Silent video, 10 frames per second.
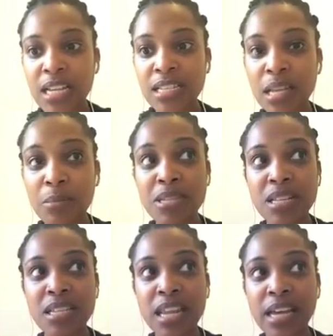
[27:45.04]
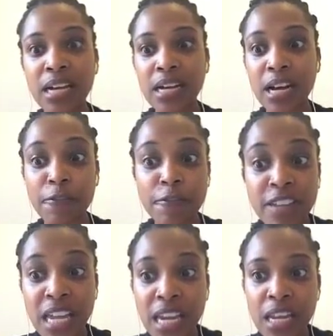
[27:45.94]
substance like
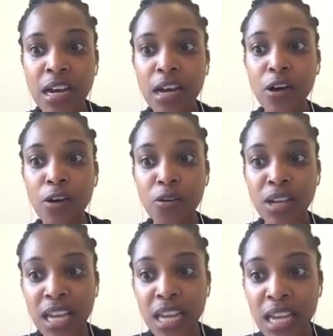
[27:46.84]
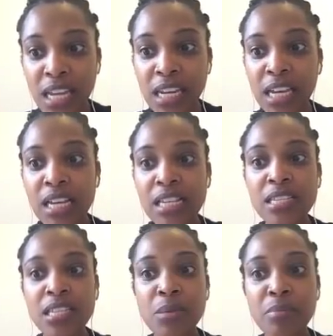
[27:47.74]
caffeine, cocaine,
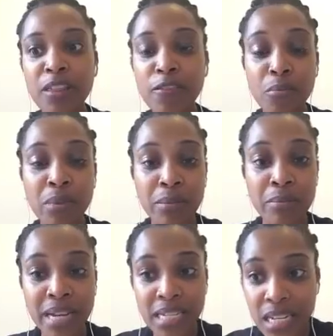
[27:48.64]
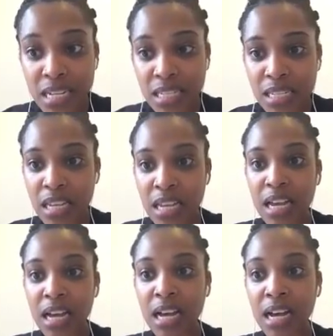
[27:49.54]
sympathomimetics,
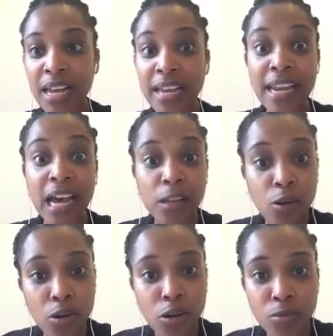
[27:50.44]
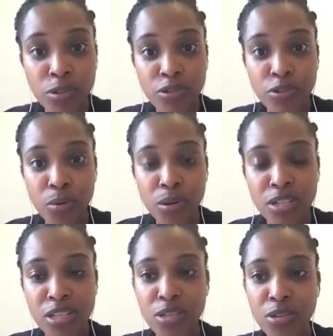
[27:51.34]
and alcohol
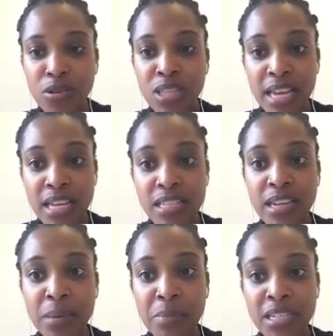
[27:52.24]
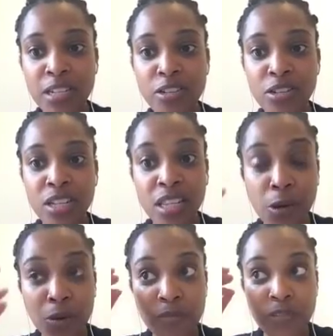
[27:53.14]
withdrawals. So the S in hypertension,
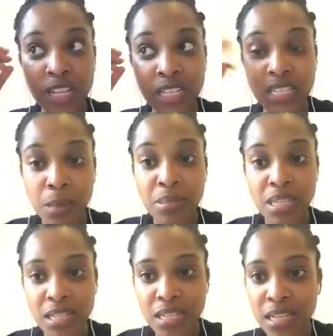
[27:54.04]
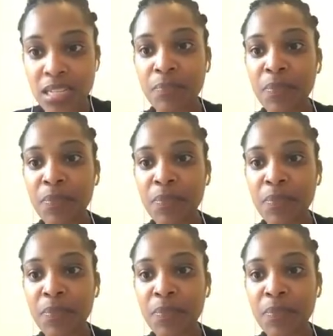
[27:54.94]
think of just substances.